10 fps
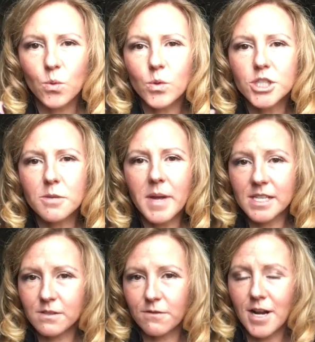Would your
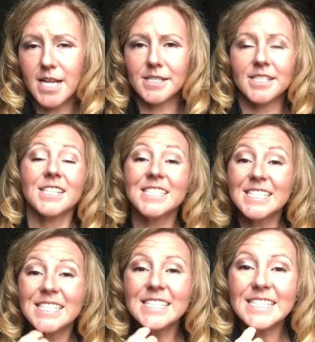best friend
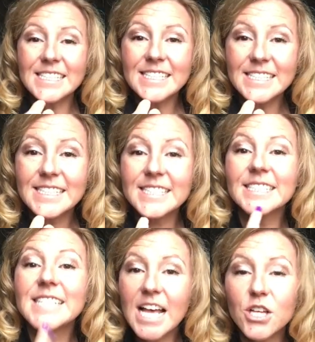
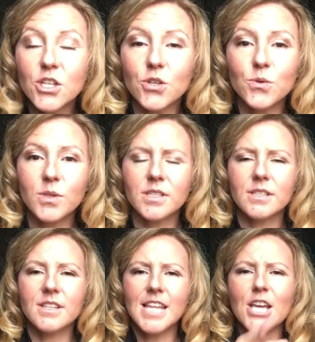tell you
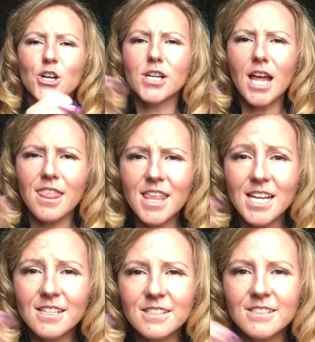that you're
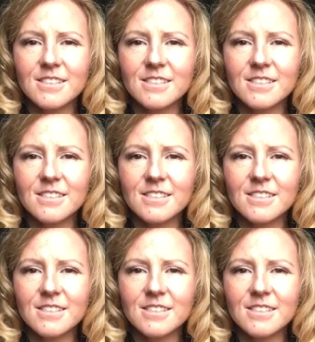nothing